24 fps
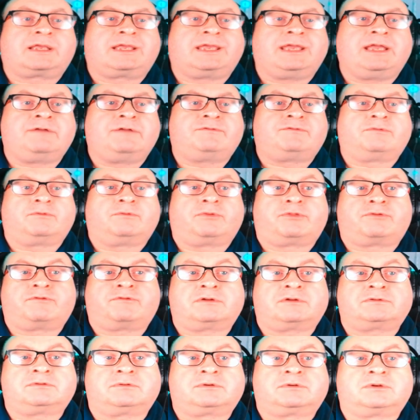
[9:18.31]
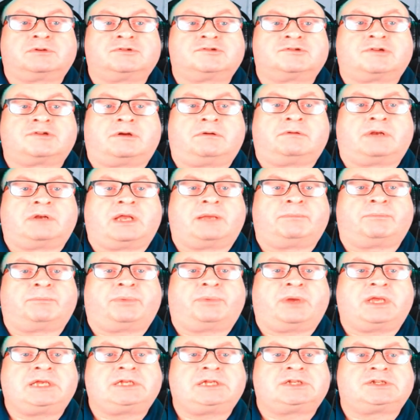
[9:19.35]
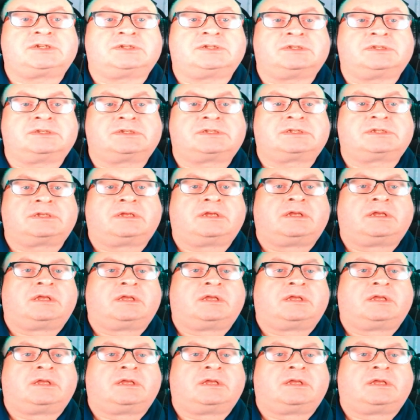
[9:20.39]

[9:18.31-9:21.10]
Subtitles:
careful throttle control and patience.